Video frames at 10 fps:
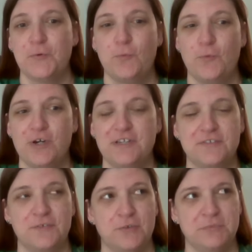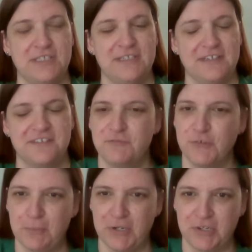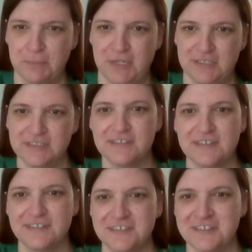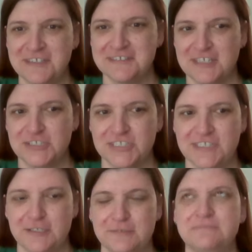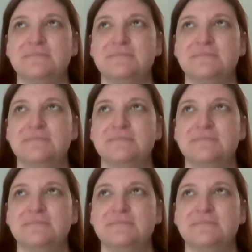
what is normally next for American politics in the election year?